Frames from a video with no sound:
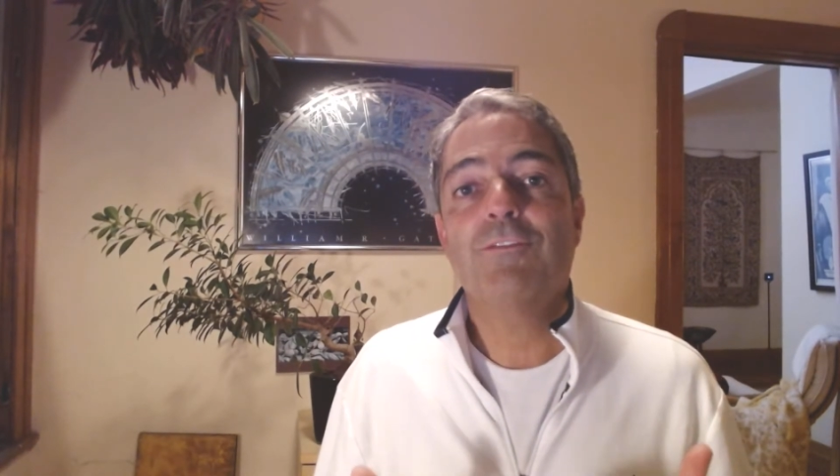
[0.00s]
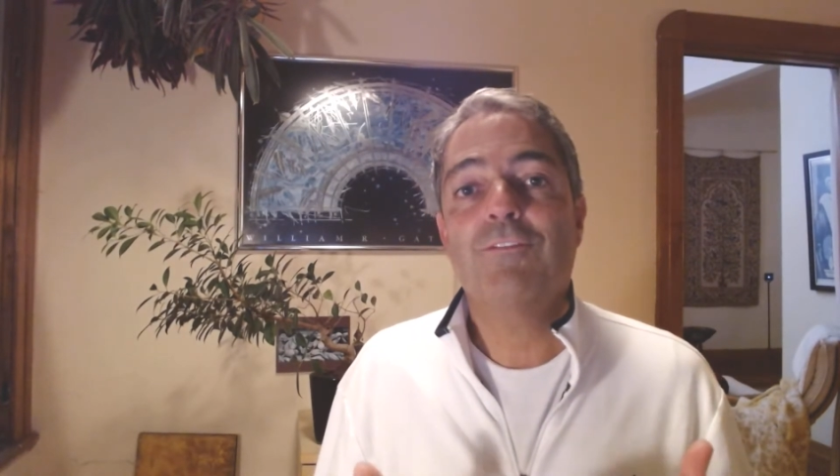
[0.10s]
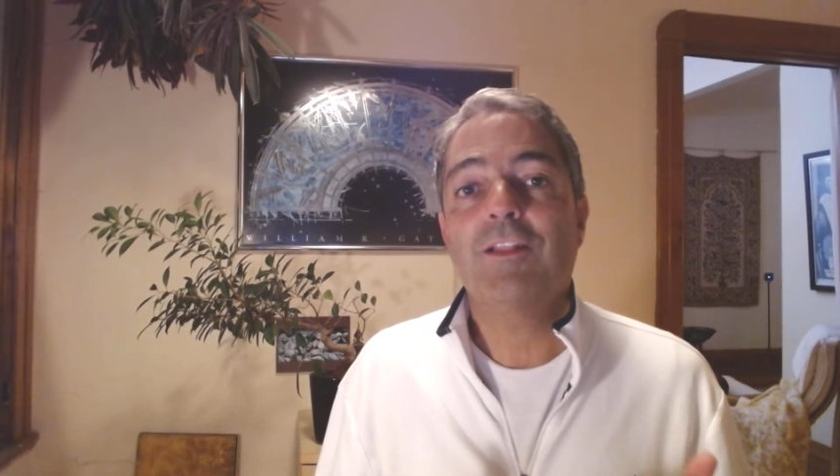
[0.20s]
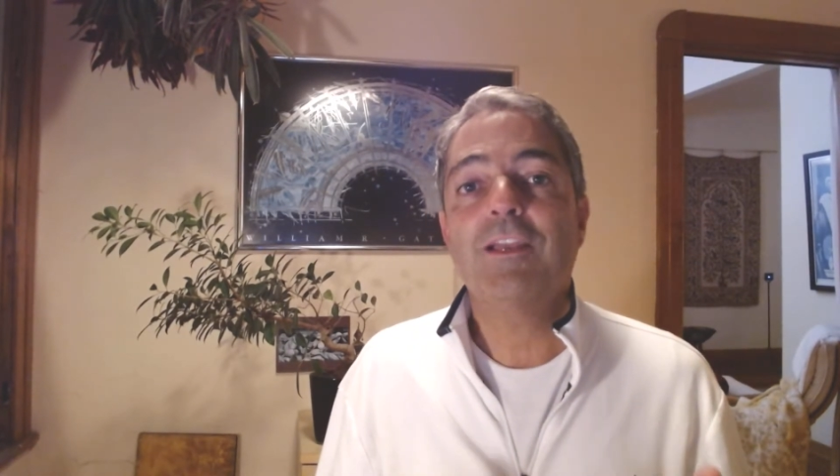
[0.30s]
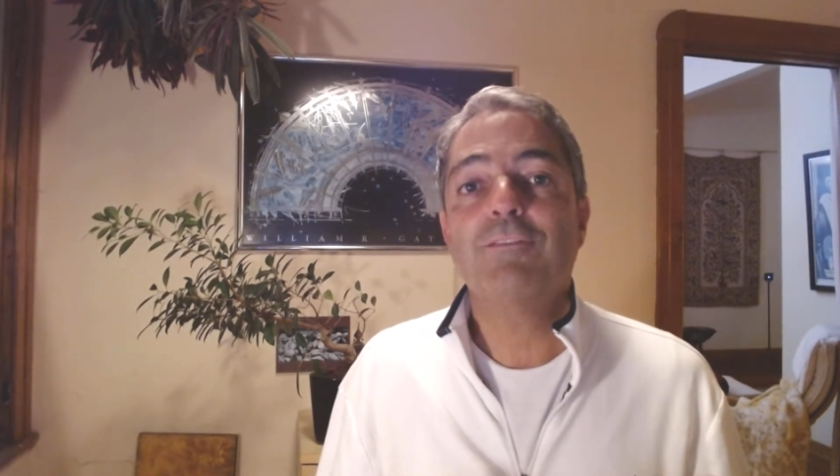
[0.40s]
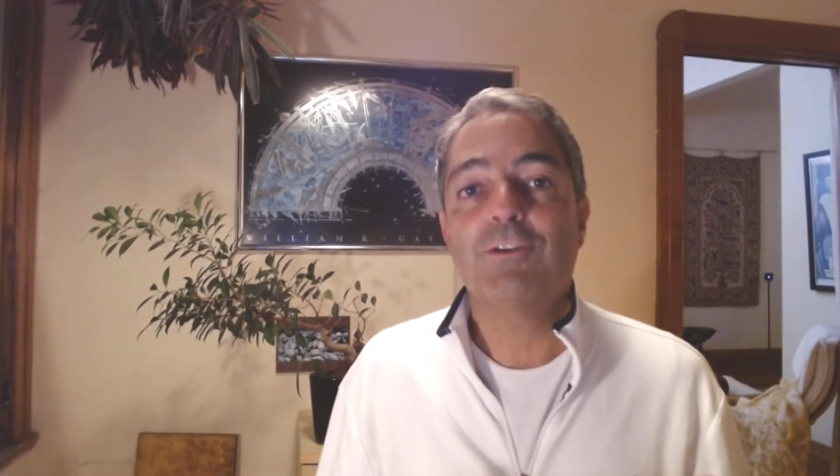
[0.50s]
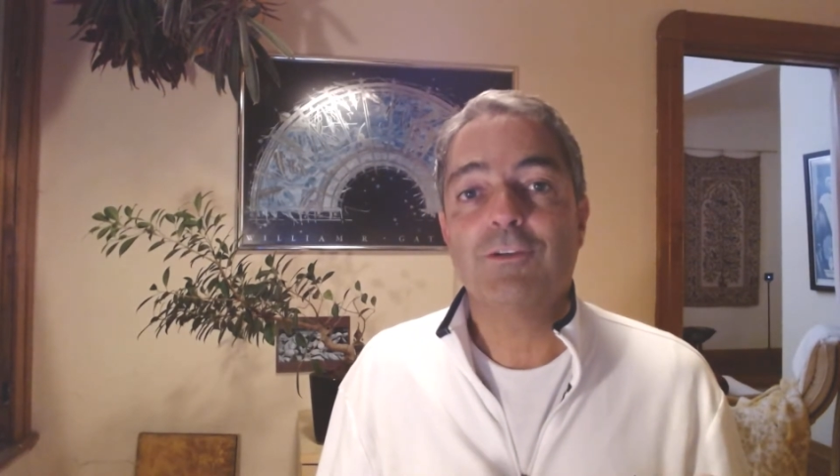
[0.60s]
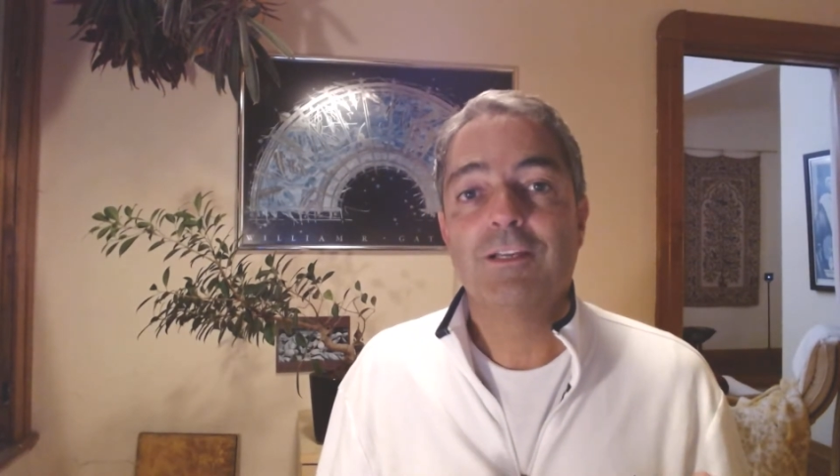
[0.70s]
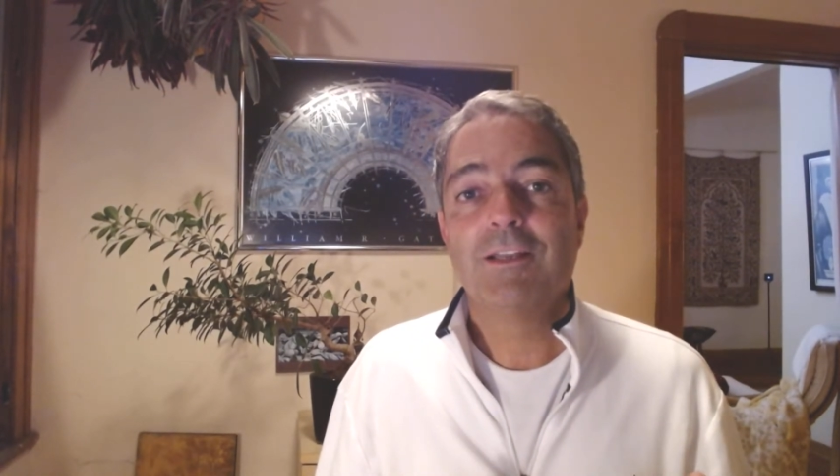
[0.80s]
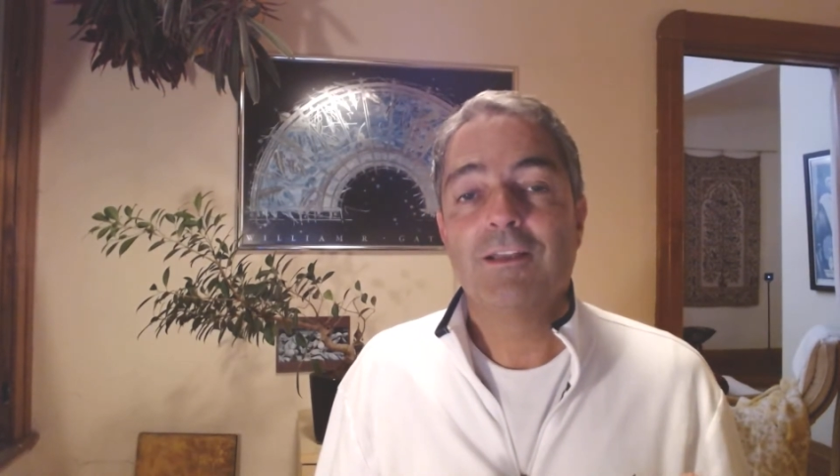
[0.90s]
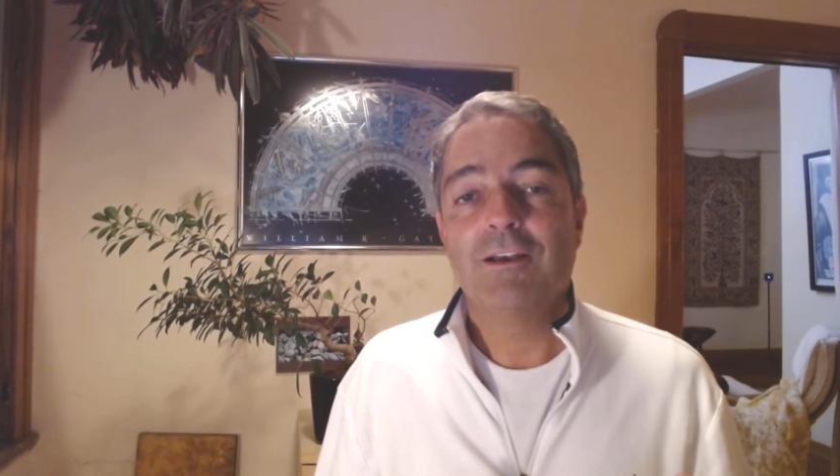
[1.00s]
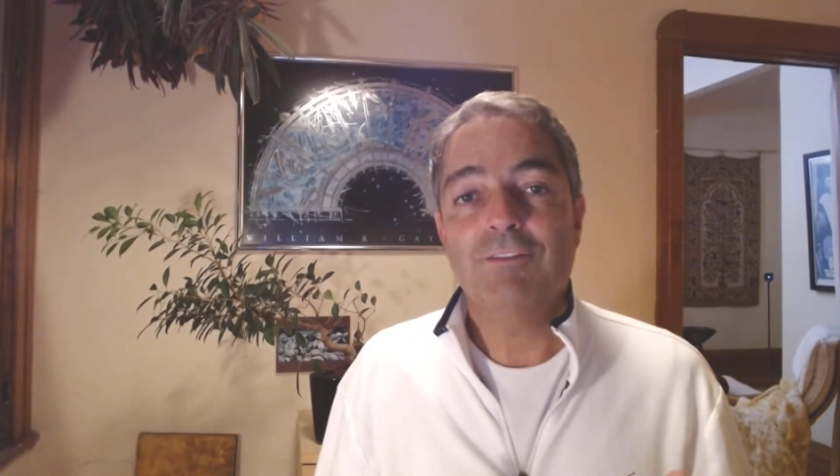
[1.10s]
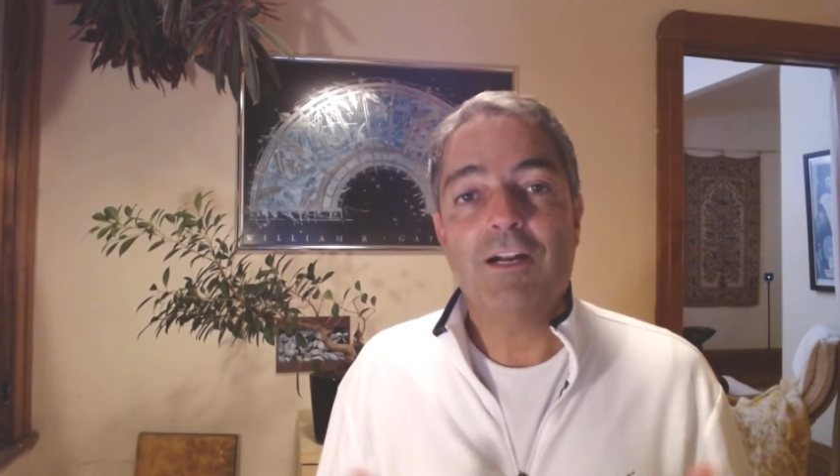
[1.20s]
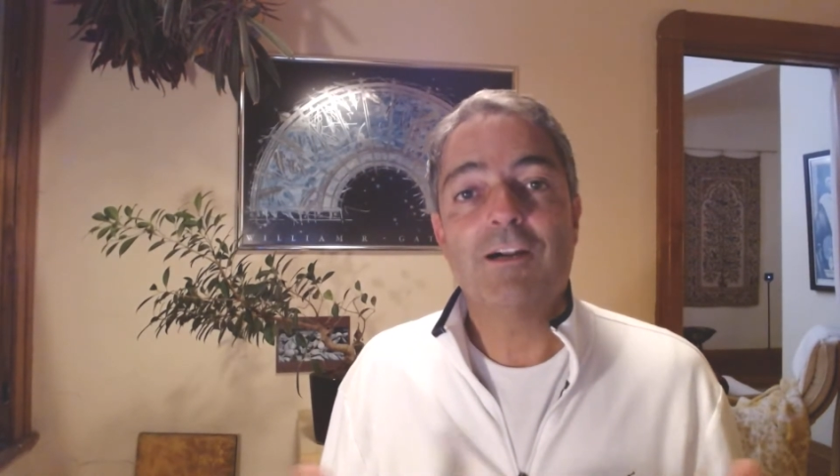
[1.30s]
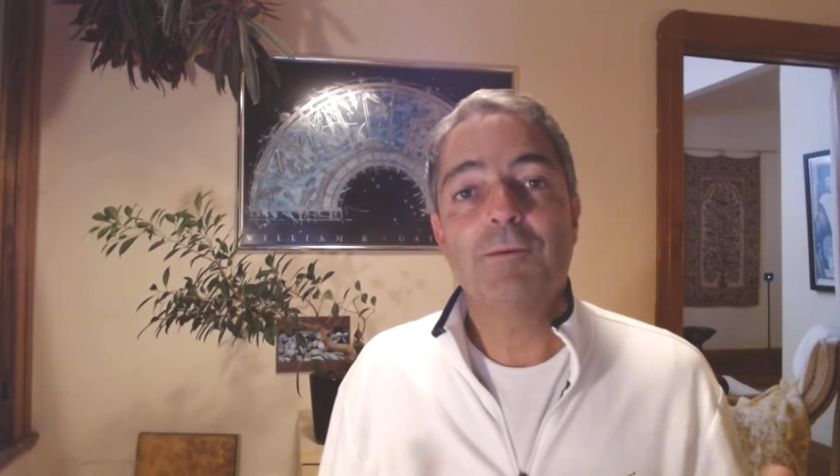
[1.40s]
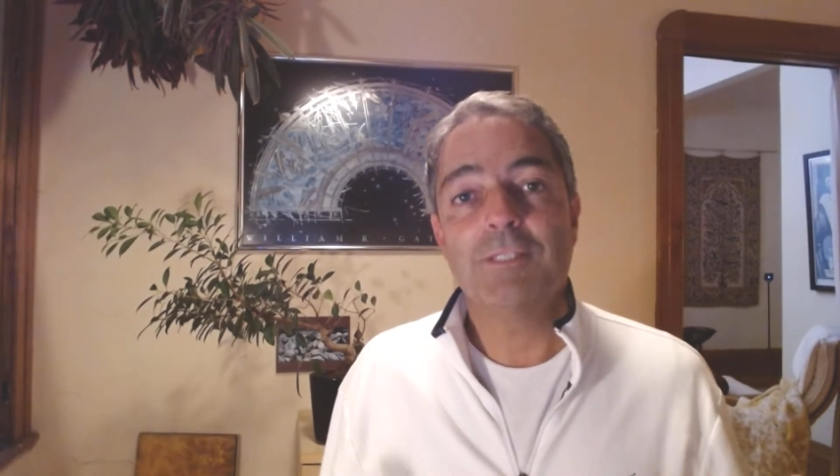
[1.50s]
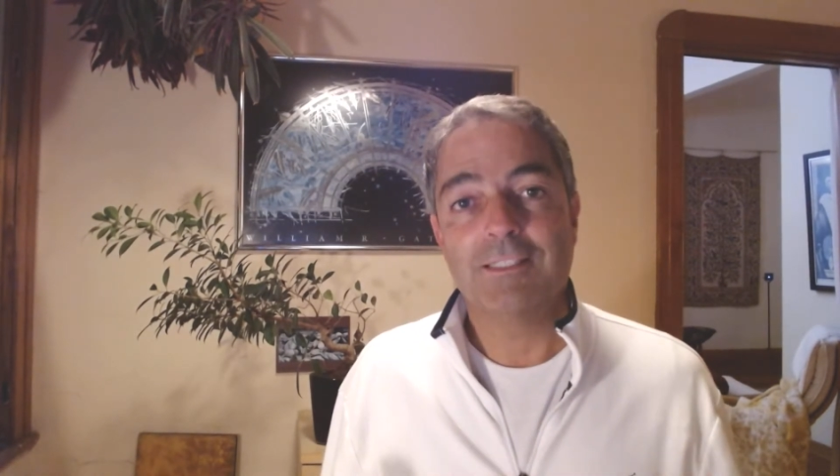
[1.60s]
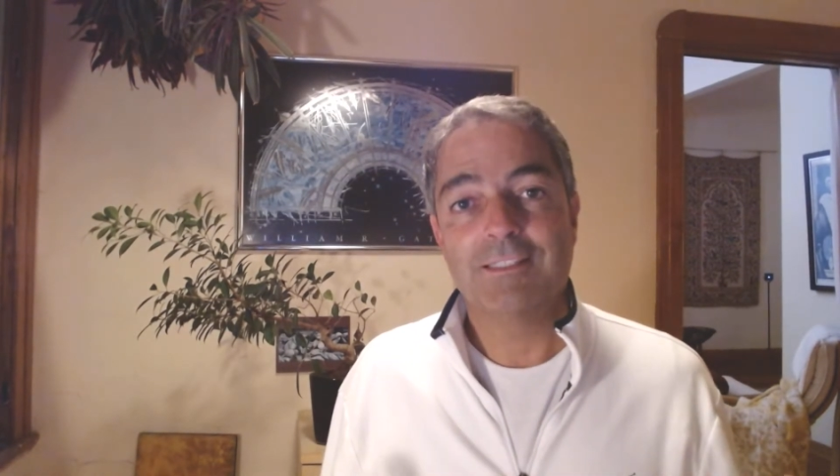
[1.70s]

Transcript: flavor of harmony